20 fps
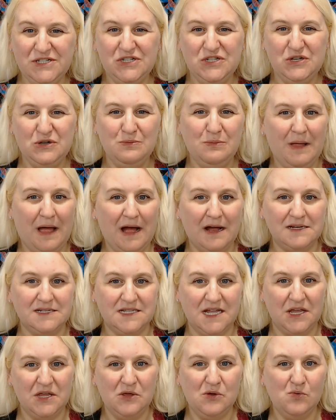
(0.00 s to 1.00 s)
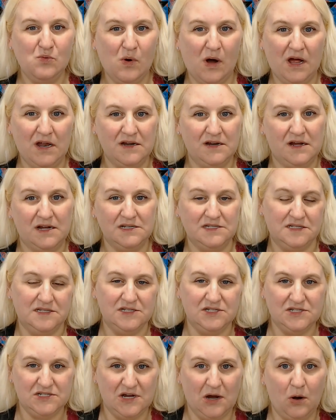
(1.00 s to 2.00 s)
two blocks that you want us to
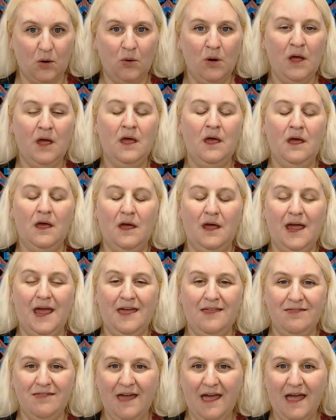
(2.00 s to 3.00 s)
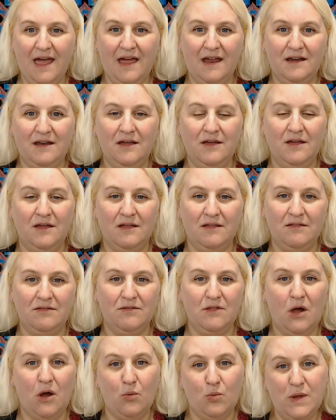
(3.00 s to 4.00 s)
sew. And then
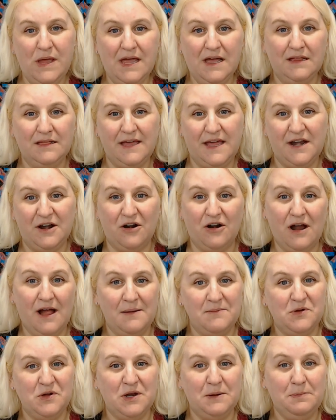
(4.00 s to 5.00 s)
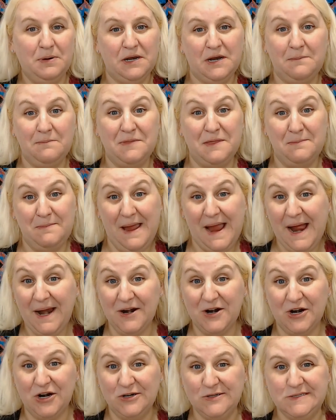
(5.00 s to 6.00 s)
a week later, I'm going to put up the
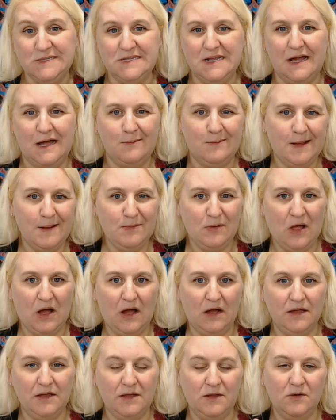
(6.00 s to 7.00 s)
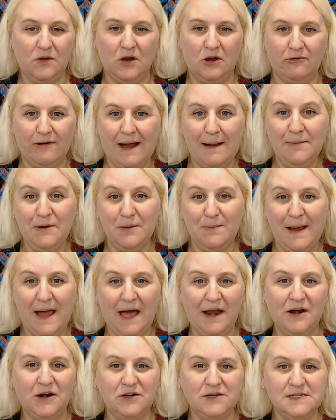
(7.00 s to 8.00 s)
patterns on my blog. You can grab your
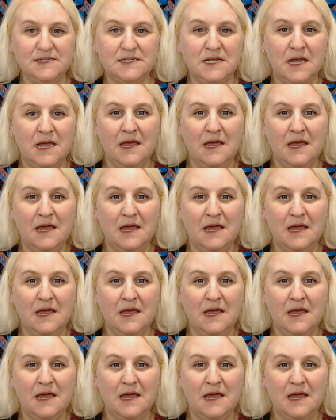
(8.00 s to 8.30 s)
patterns,